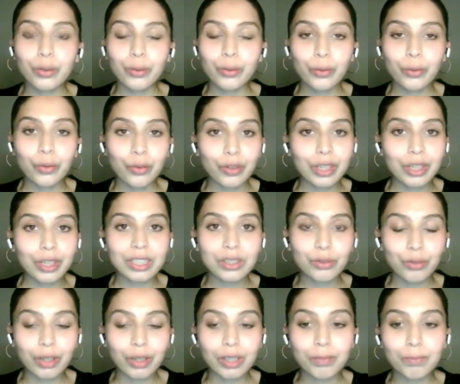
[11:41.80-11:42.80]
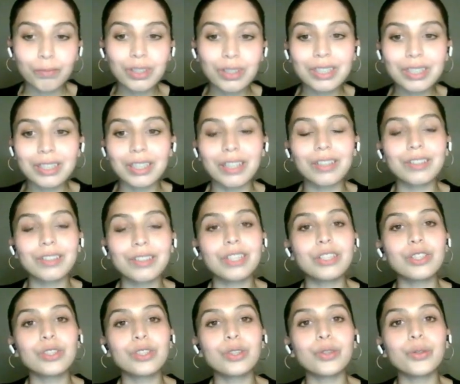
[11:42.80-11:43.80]
creates red blood cells, and
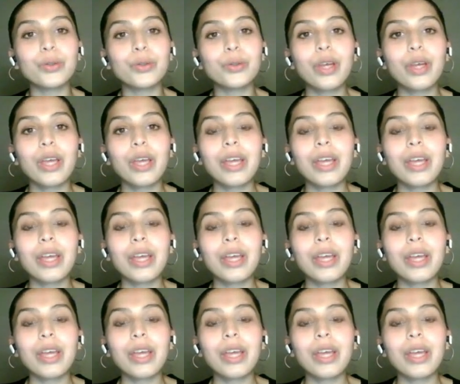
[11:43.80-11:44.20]
so